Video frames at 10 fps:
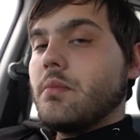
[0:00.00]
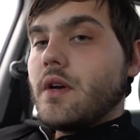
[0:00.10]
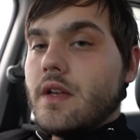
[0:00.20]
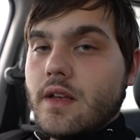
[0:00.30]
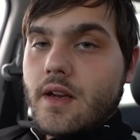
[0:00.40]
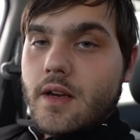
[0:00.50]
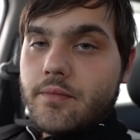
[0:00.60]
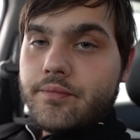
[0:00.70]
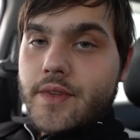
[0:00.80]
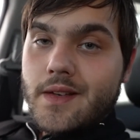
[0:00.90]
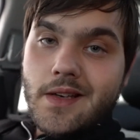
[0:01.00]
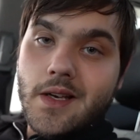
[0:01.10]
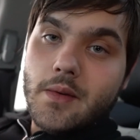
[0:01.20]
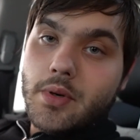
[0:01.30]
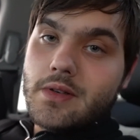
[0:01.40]
But you know,
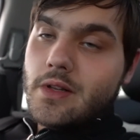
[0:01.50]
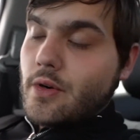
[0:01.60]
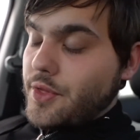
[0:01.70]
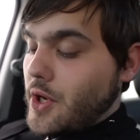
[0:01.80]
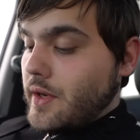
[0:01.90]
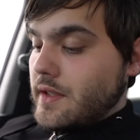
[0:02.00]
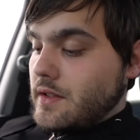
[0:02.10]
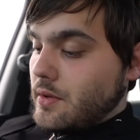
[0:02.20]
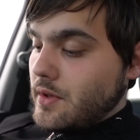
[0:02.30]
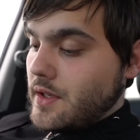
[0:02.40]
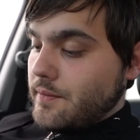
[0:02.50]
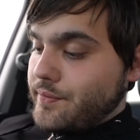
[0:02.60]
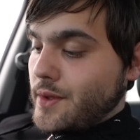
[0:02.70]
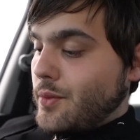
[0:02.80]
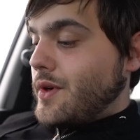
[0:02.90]
put a little thought into it,
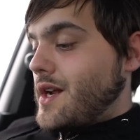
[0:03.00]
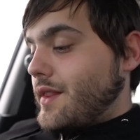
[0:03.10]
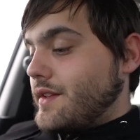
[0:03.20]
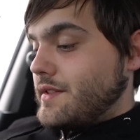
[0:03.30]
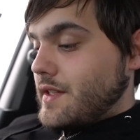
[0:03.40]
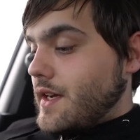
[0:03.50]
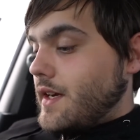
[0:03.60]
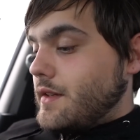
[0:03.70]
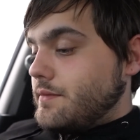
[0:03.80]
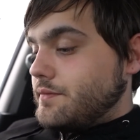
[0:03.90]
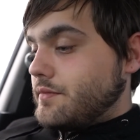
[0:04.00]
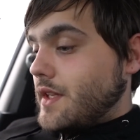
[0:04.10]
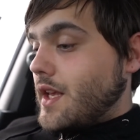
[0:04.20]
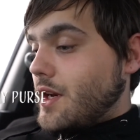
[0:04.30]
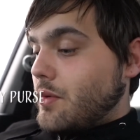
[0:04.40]
went on this side,
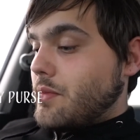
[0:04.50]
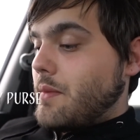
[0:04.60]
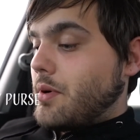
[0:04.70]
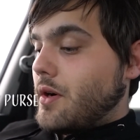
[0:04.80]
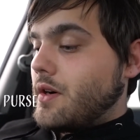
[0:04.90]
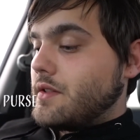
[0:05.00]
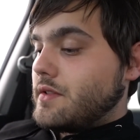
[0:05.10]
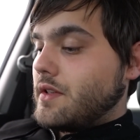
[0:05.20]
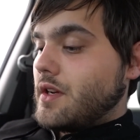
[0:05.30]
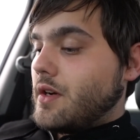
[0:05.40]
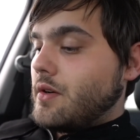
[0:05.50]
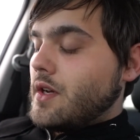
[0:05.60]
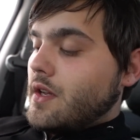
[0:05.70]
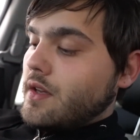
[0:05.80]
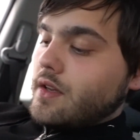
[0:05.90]
hit it with my purse, you know.
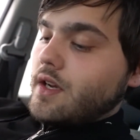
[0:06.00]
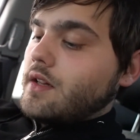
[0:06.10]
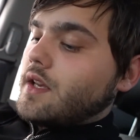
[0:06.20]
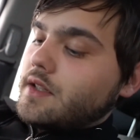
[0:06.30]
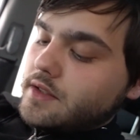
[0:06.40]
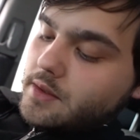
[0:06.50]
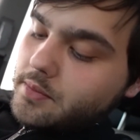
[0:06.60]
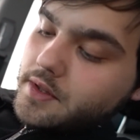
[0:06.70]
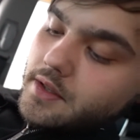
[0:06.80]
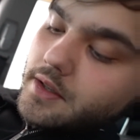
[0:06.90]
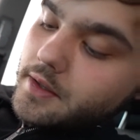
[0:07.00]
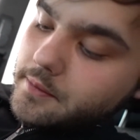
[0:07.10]
I lined up the